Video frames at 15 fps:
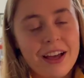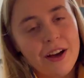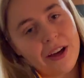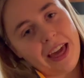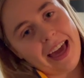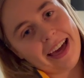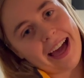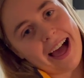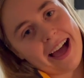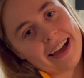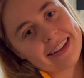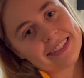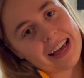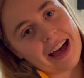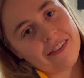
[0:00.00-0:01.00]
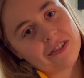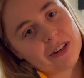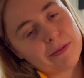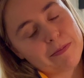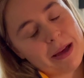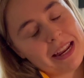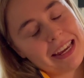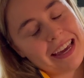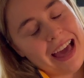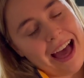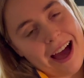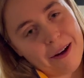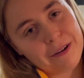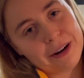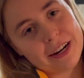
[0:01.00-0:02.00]
Okay guys, after many
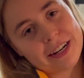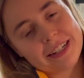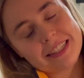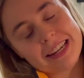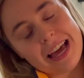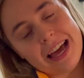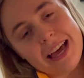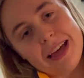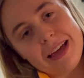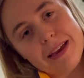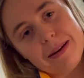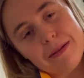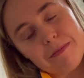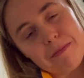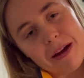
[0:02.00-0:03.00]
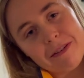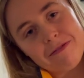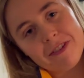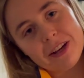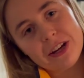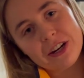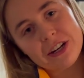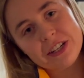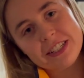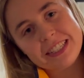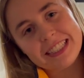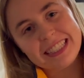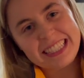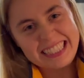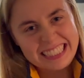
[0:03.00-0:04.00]
hours and my fingers
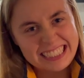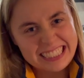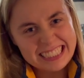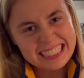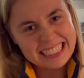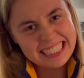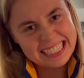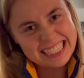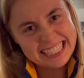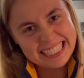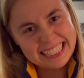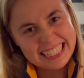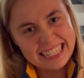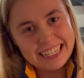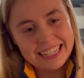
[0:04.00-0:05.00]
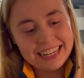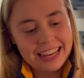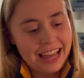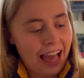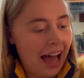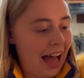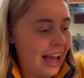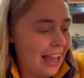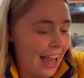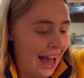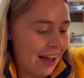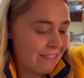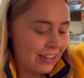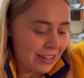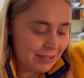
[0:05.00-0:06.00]
literally aching, I
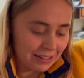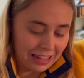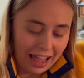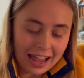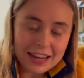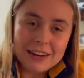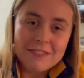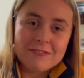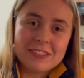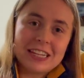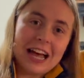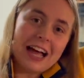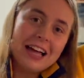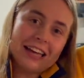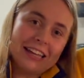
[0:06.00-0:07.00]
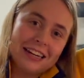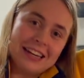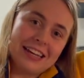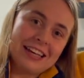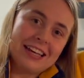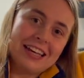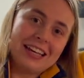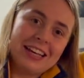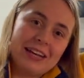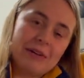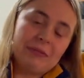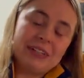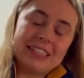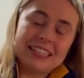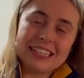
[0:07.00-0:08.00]
have it kind of done.
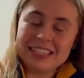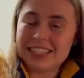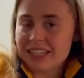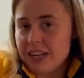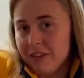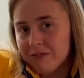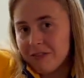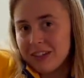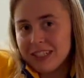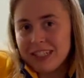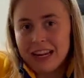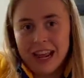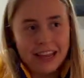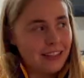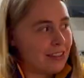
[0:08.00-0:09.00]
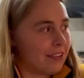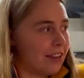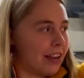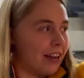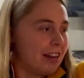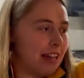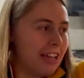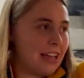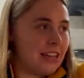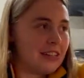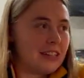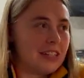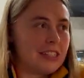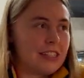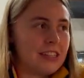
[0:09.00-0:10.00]
Well, at least done for today. So here it is,
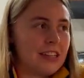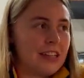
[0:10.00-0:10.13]
she's